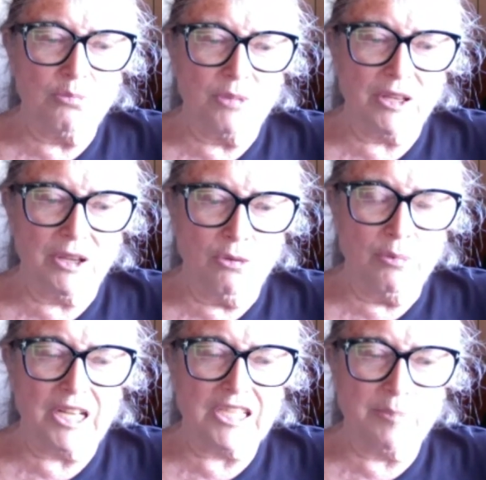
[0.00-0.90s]
that
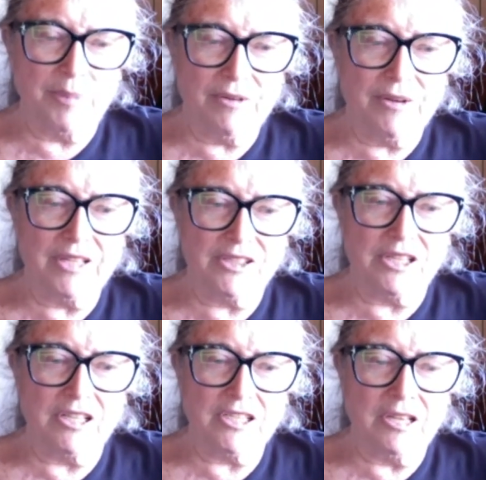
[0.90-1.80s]
human experience
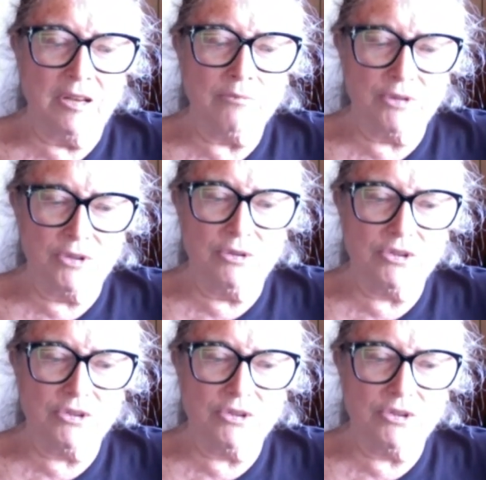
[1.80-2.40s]
does produce